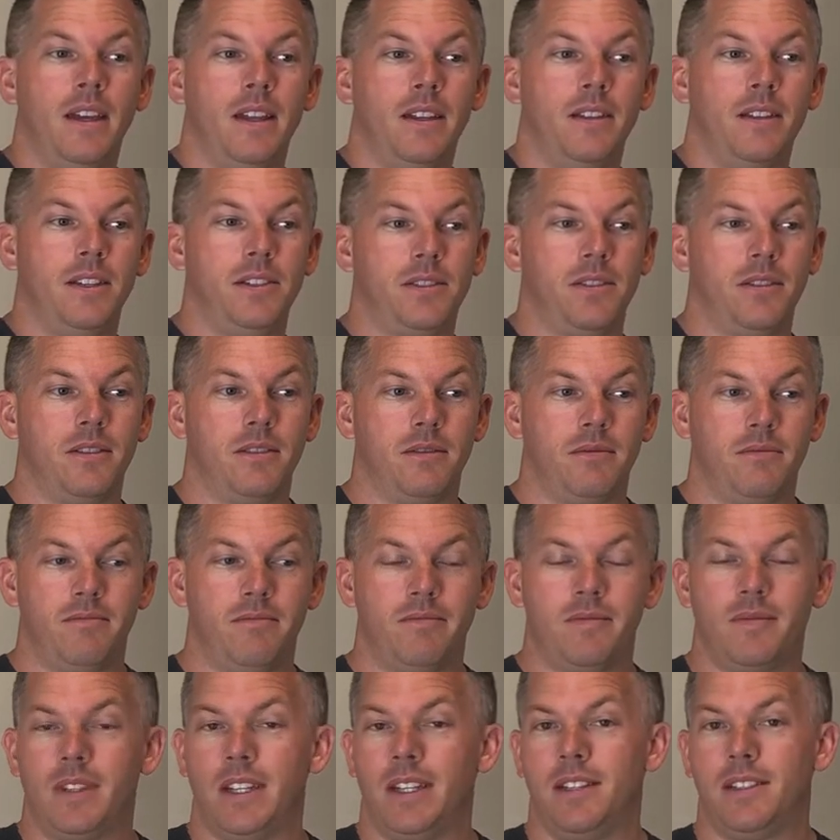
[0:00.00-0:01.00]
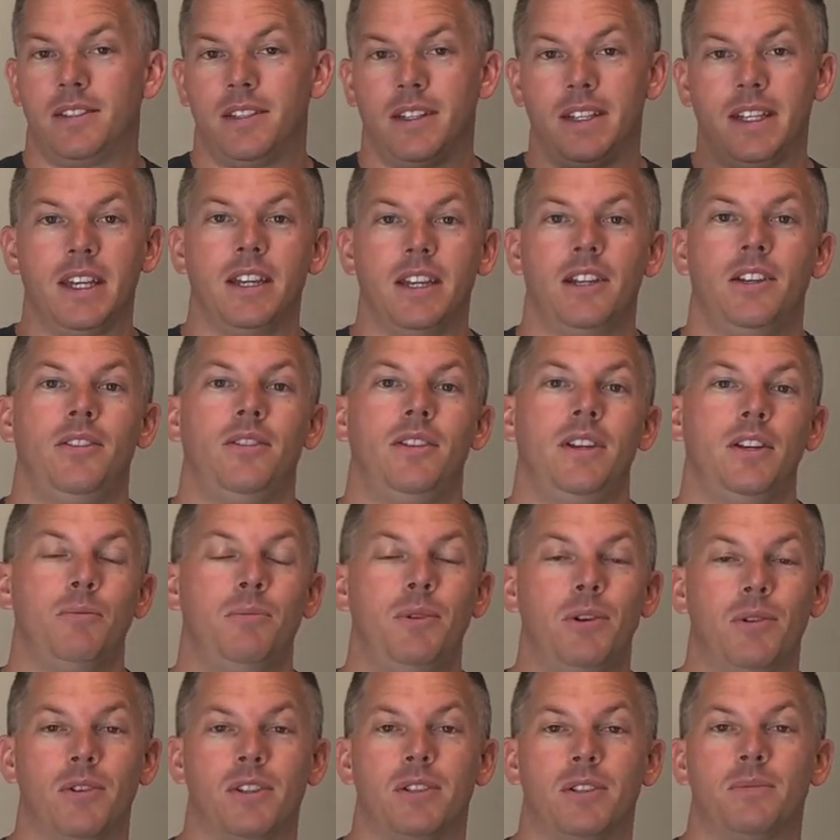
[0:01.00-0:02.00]
these are things, again, you need to
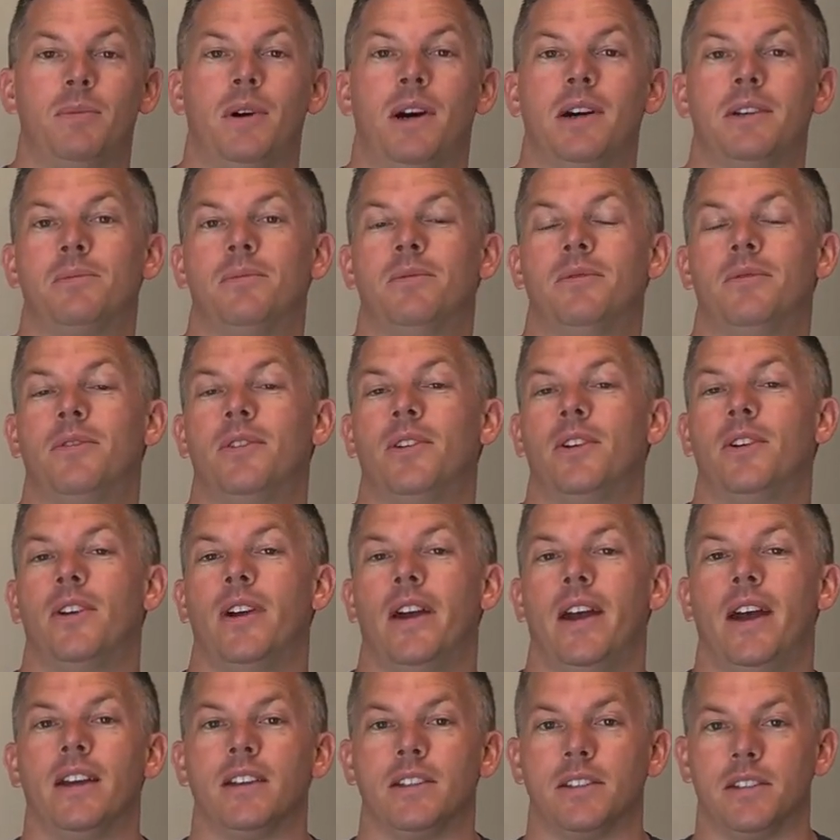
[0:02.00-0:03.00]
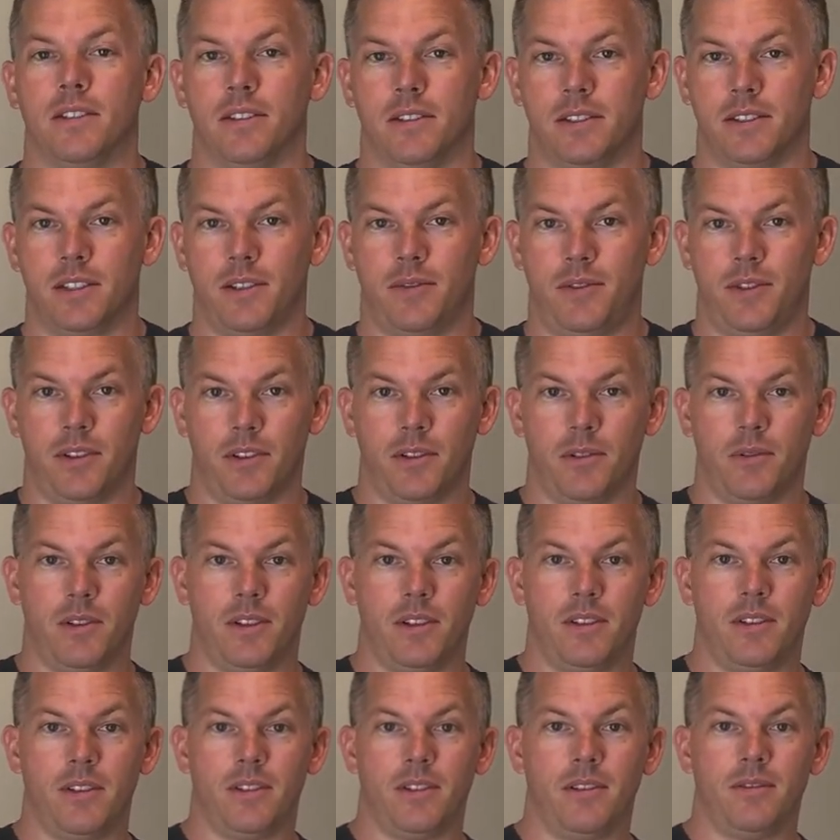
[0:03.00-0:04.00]
be responsible for your actions. If you're
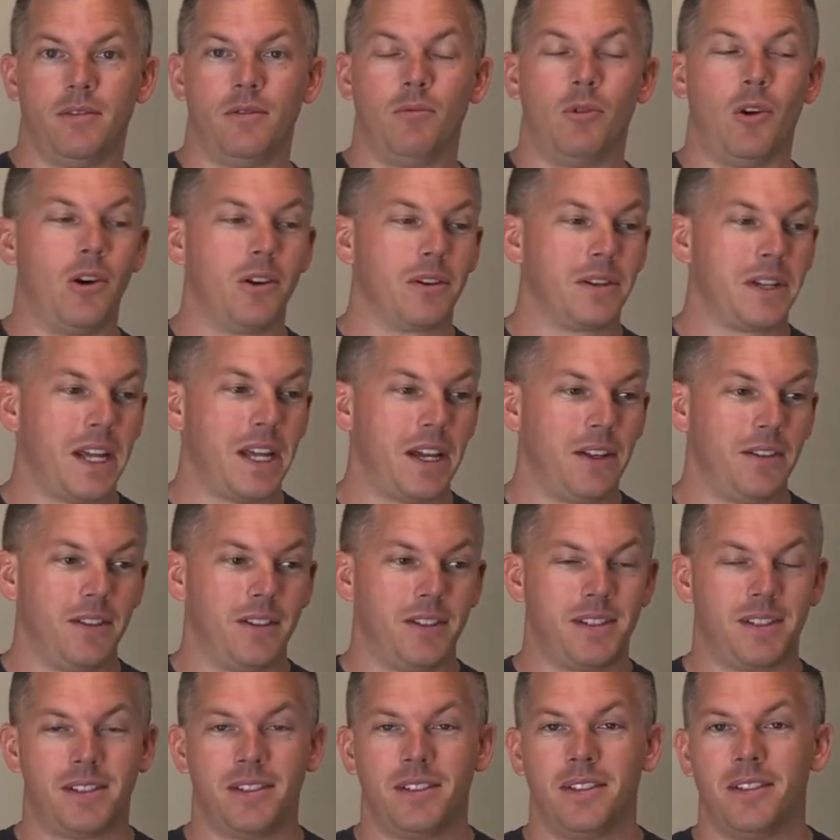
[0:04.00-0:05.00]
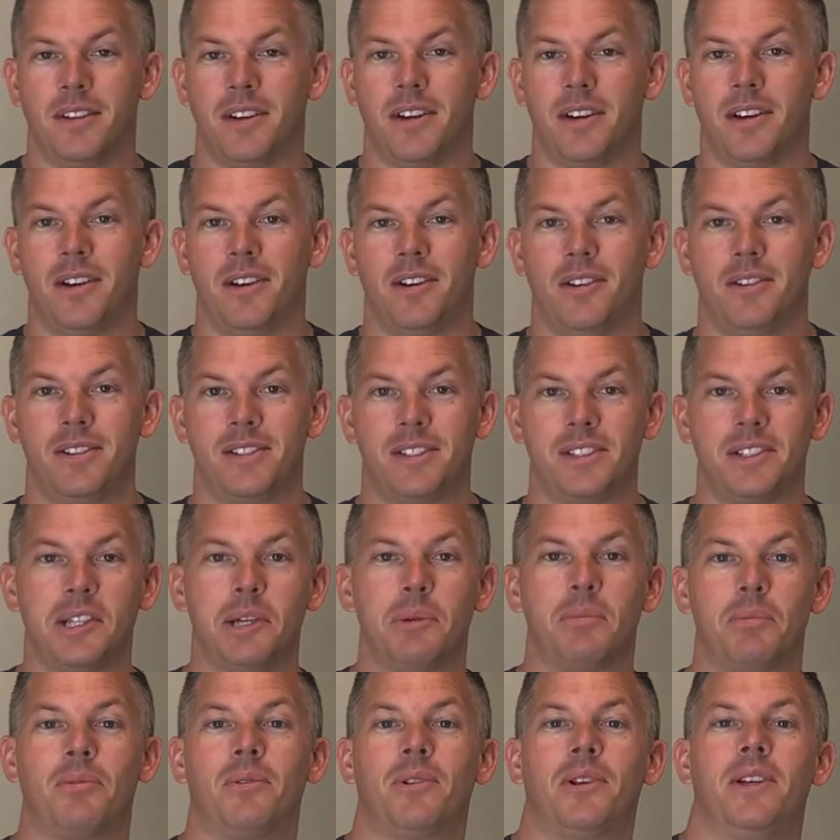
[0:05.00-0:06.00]
going to walk down this
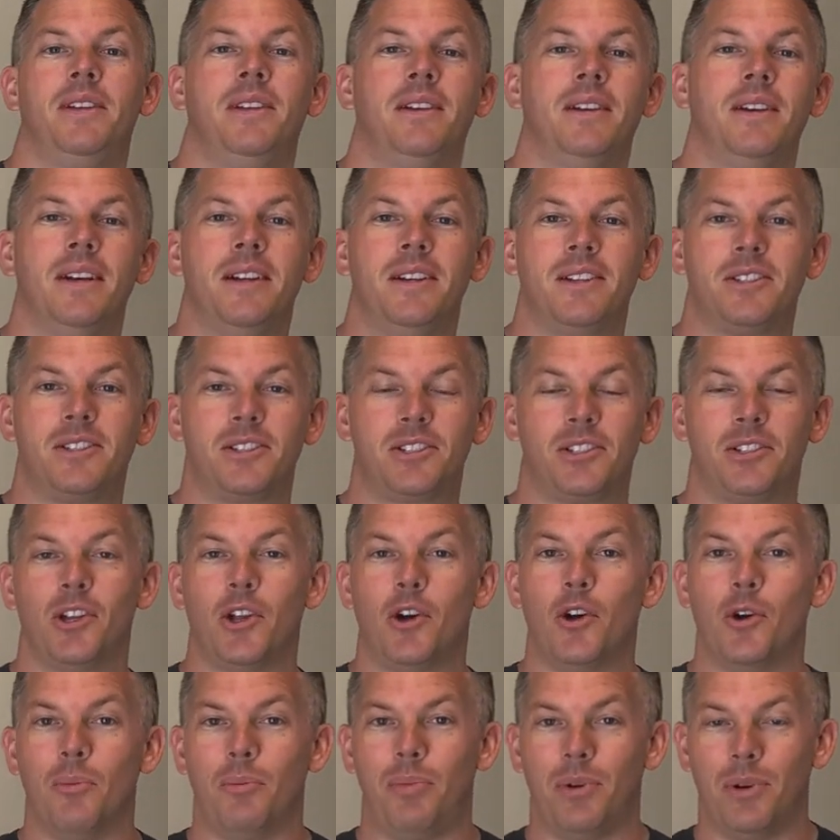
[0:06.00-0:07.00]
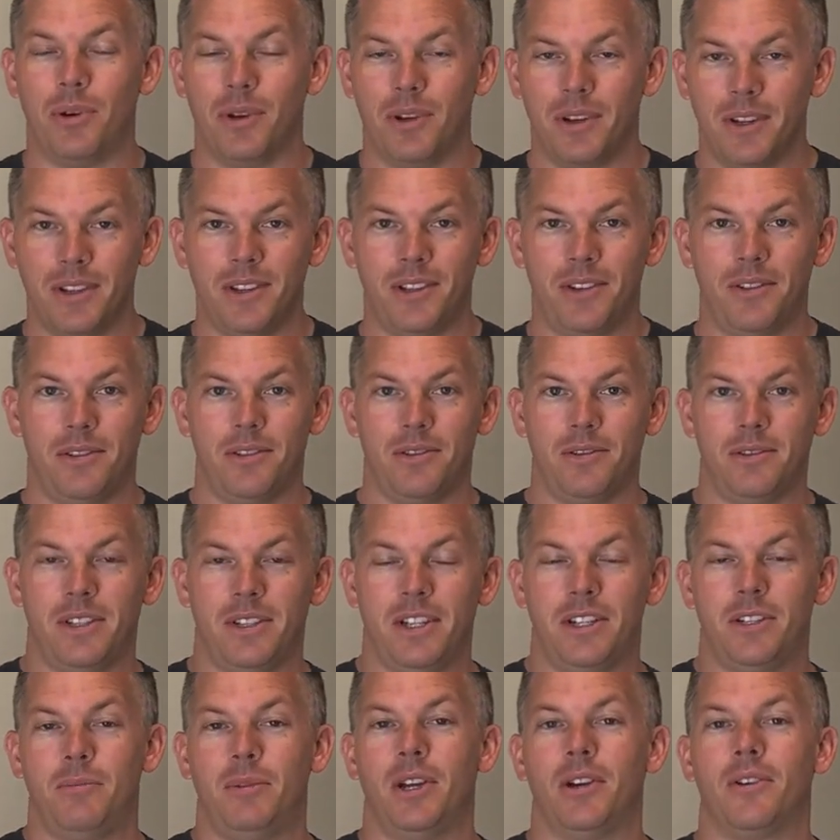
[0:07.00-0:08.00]
slippery slope, you
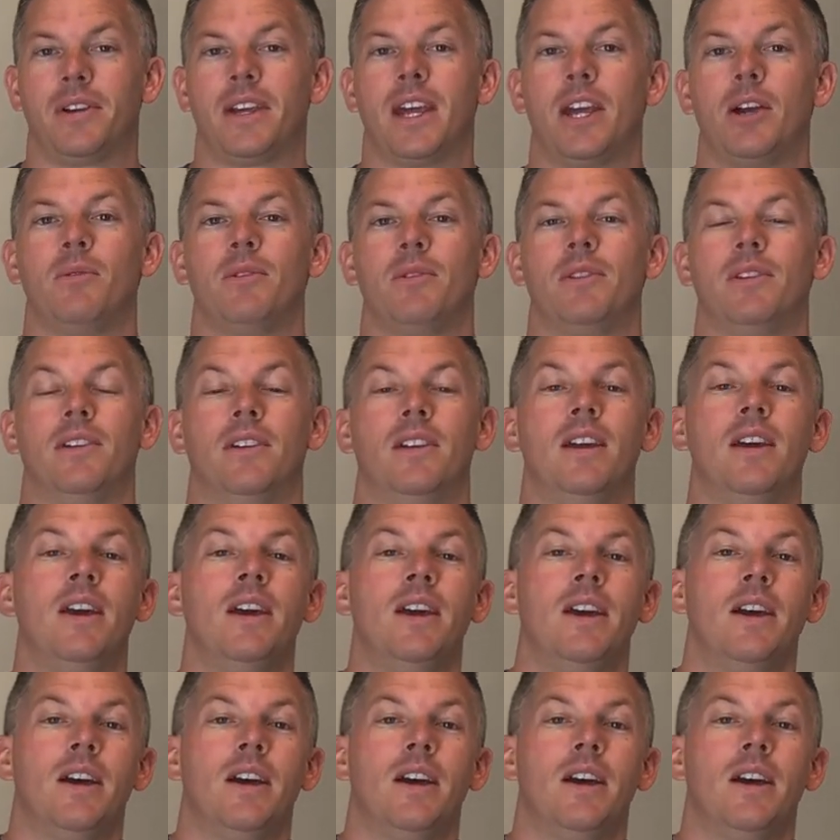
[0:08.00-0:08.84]
need to be okay with it.